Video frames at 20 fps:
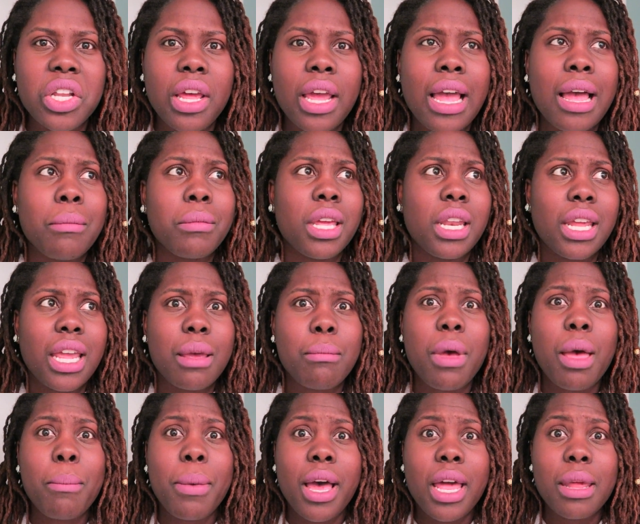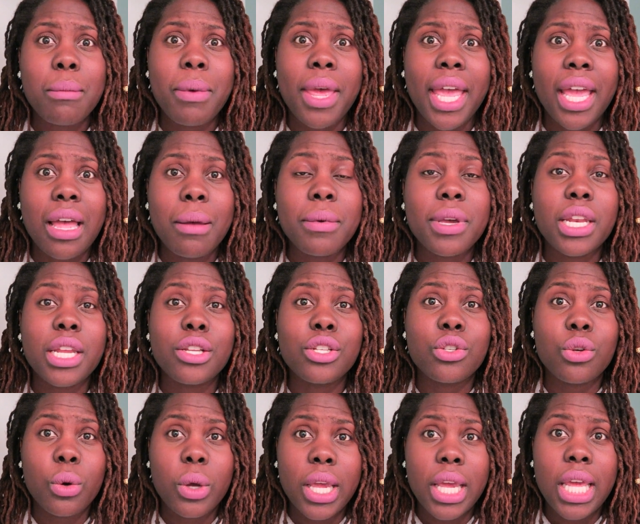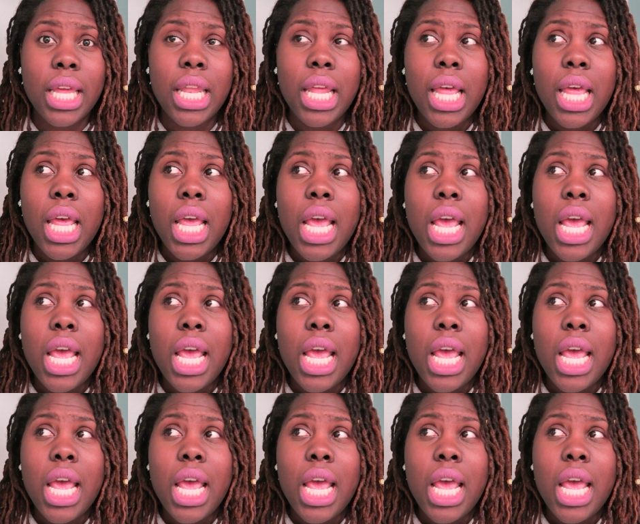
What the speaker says: Like, I'm going to get my body back. I'm going to enjoy it.